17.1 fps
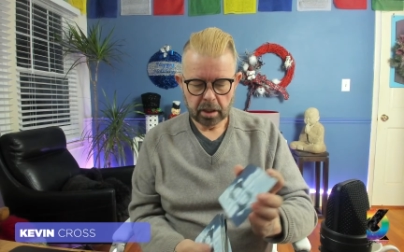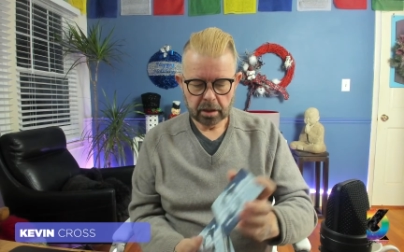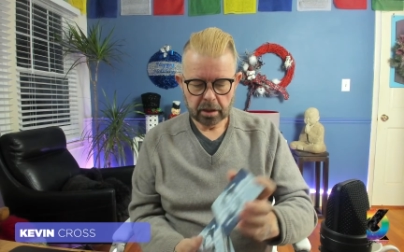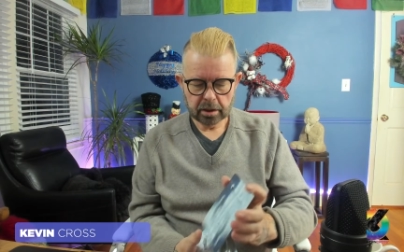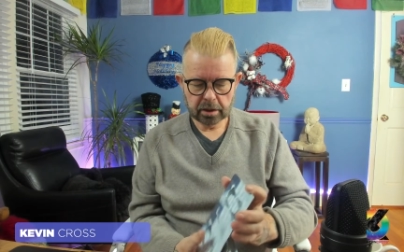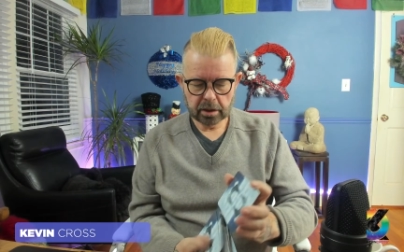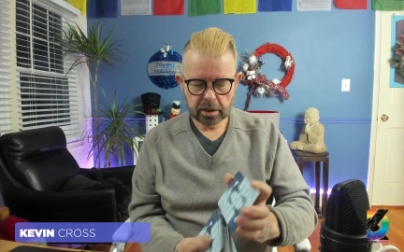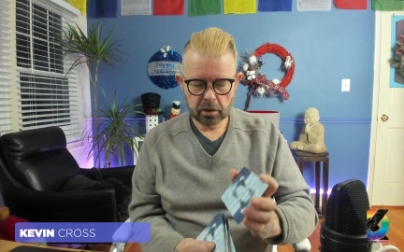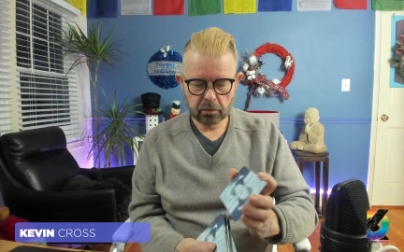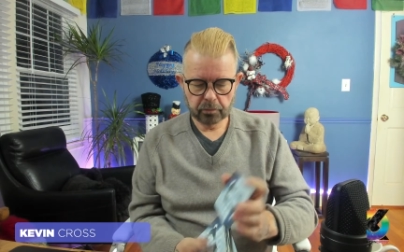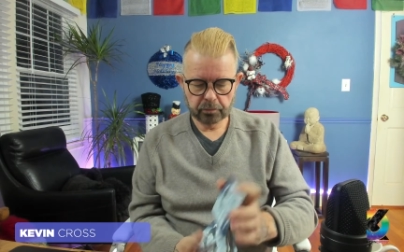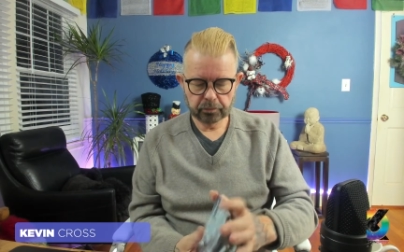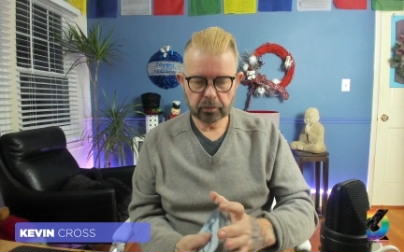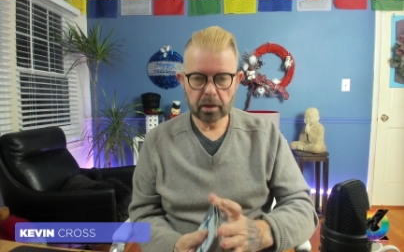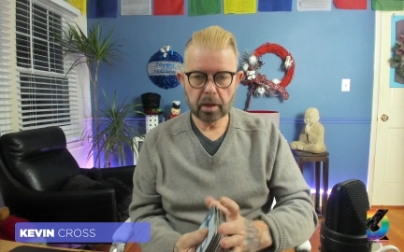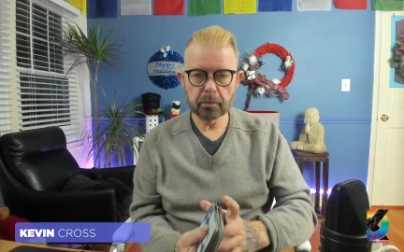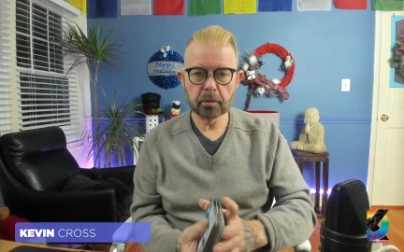So
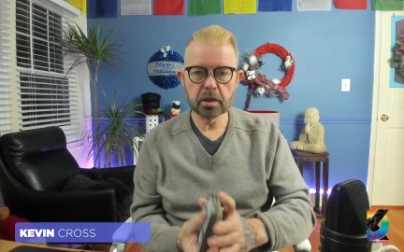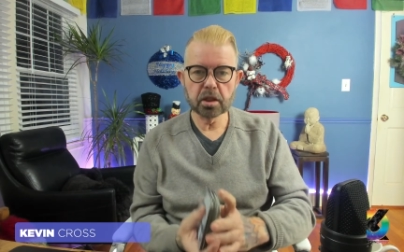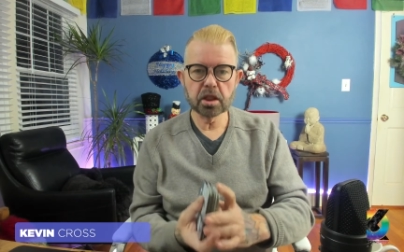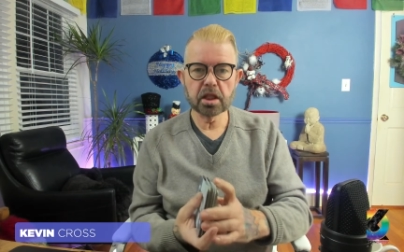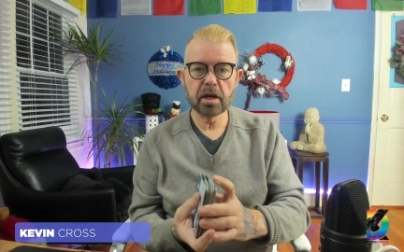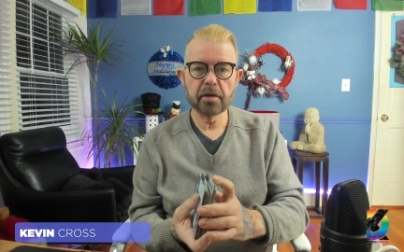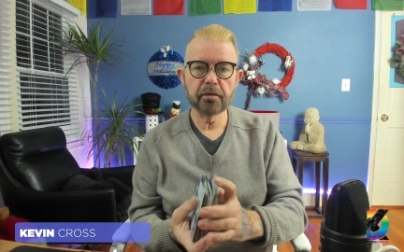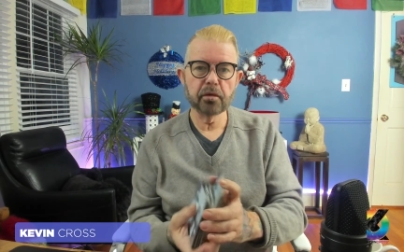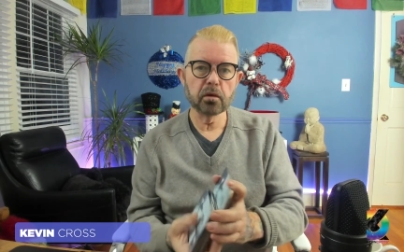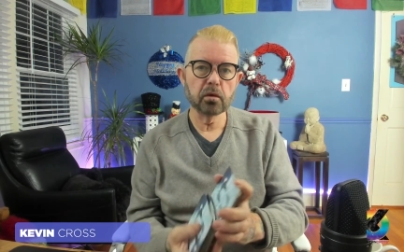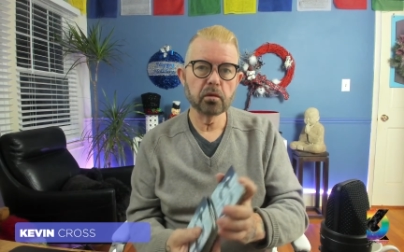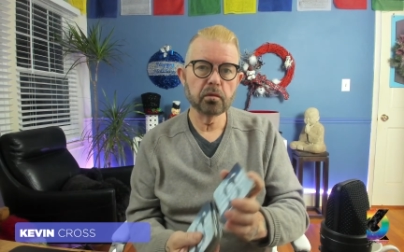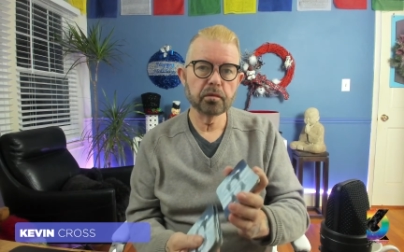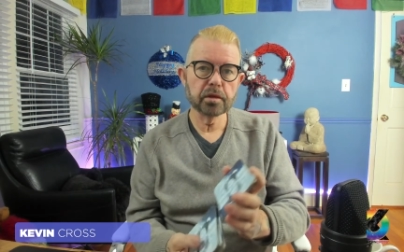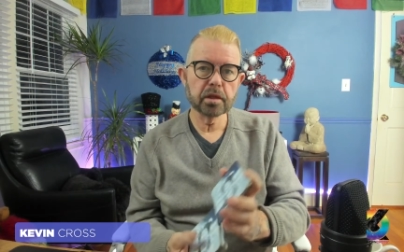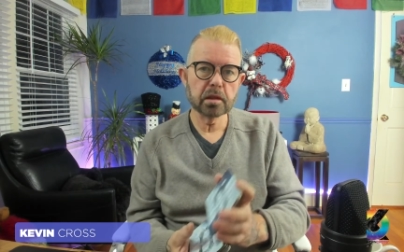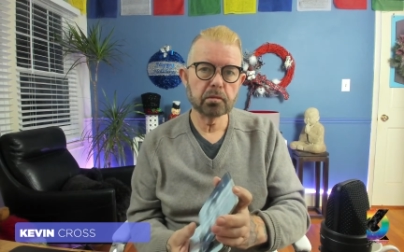I'm going to shuffle
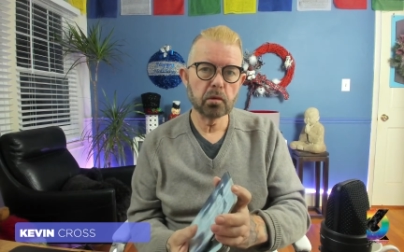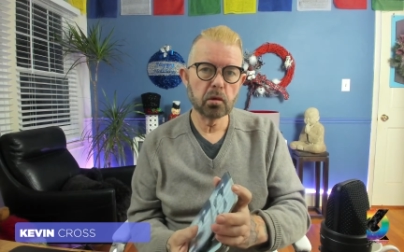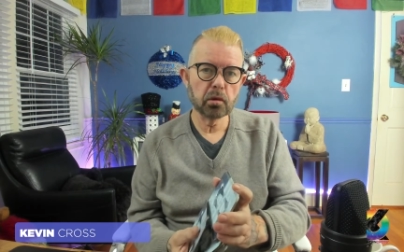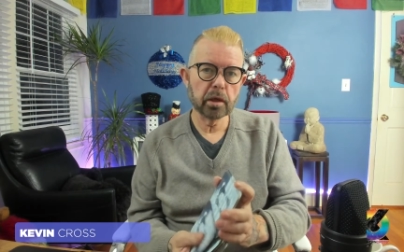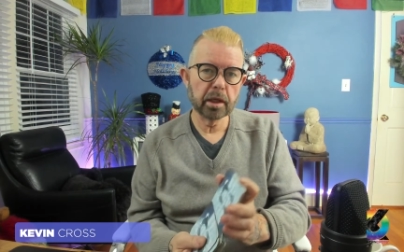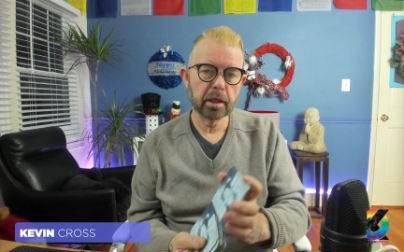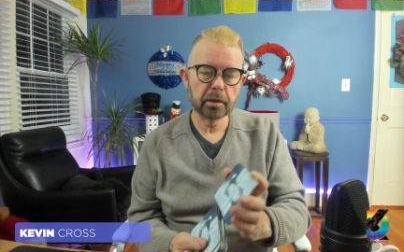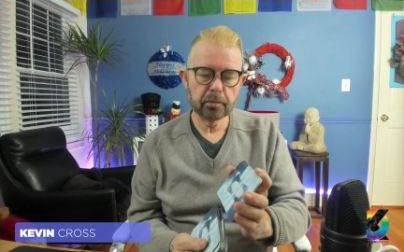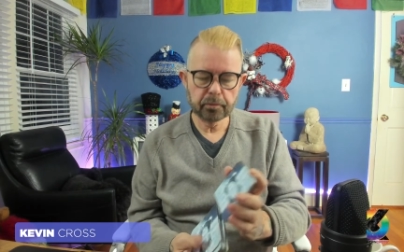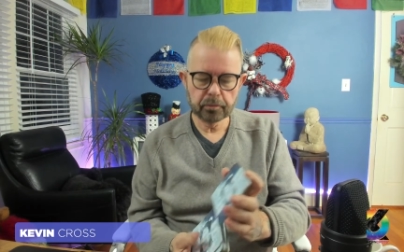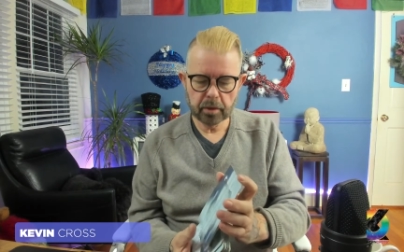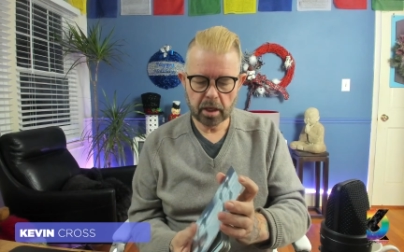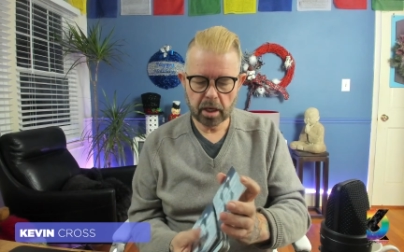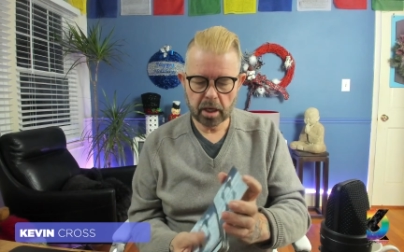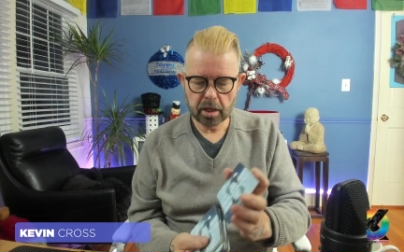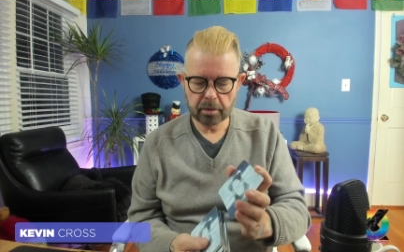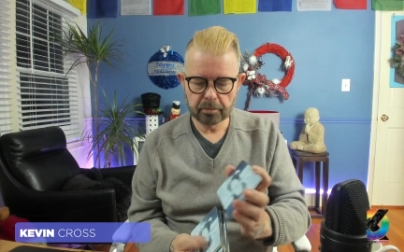this morning
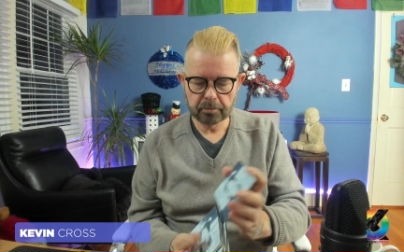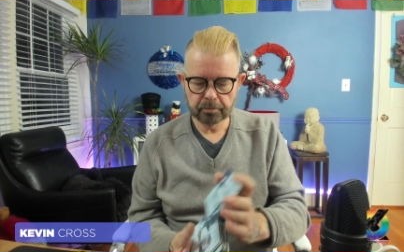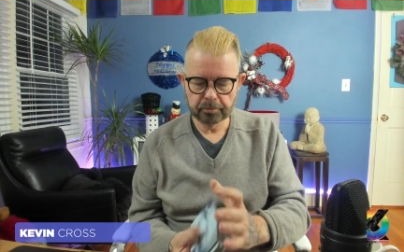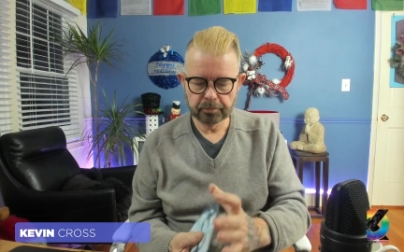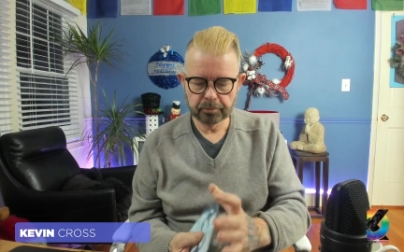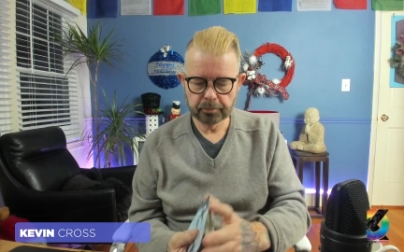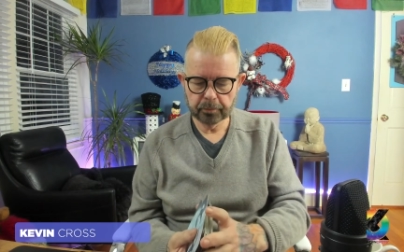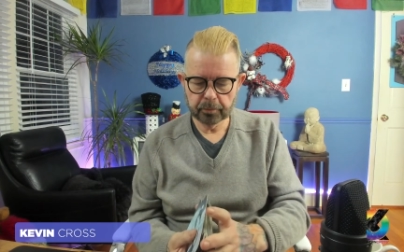um,